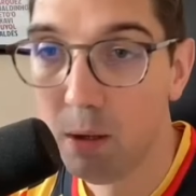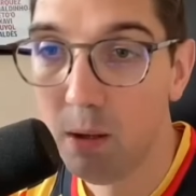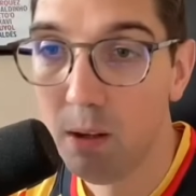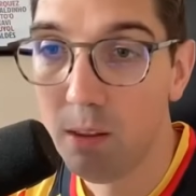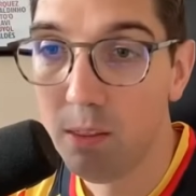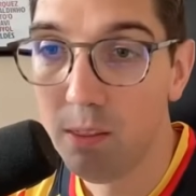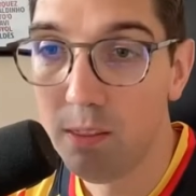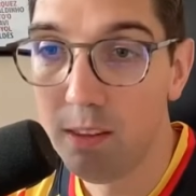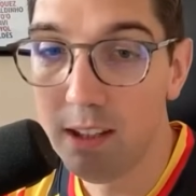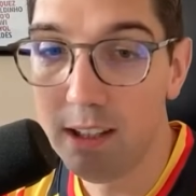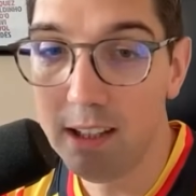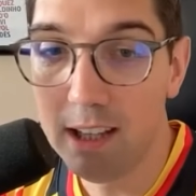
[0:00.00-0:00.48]

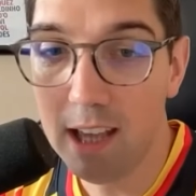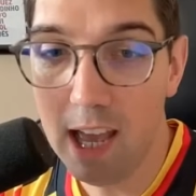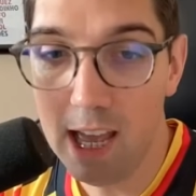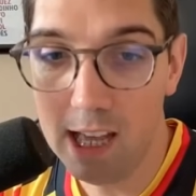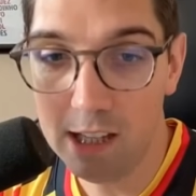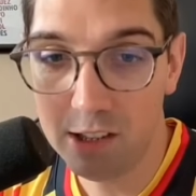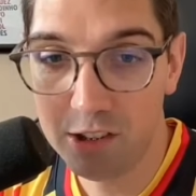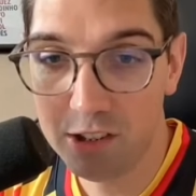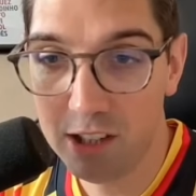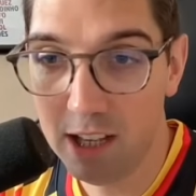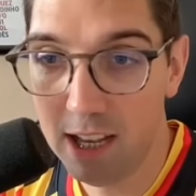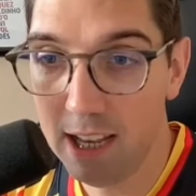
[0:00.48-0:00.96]
the
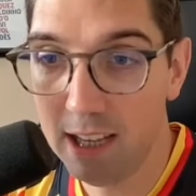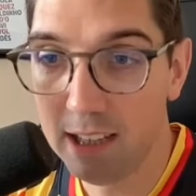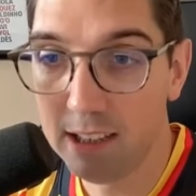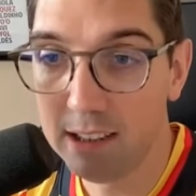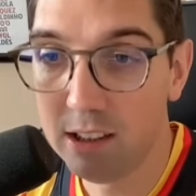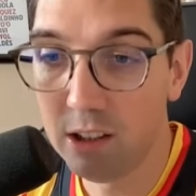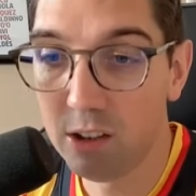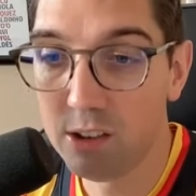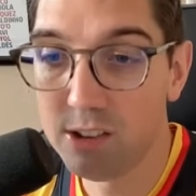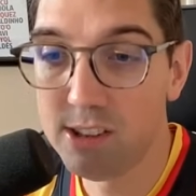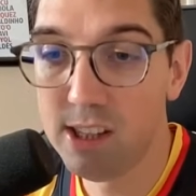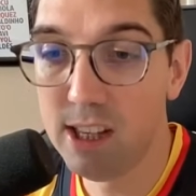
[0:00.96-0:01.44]
hashtag
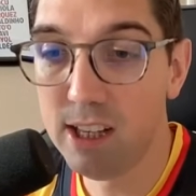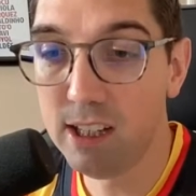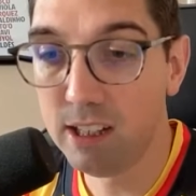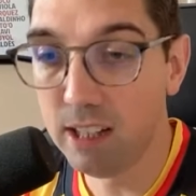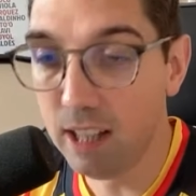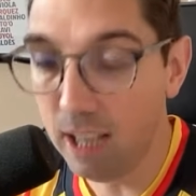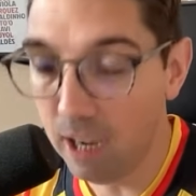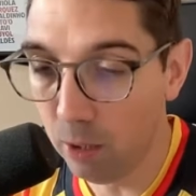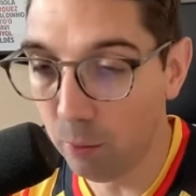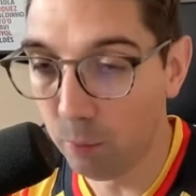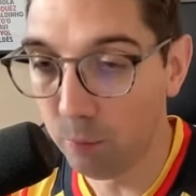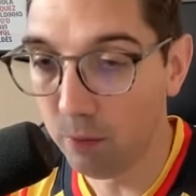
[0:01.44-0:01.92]
Ter Stegen
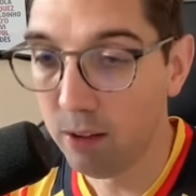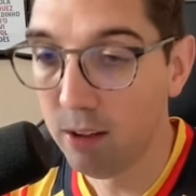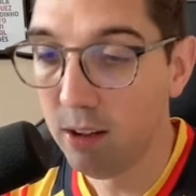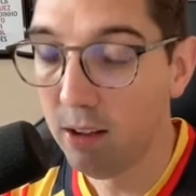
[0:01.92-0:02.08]
out.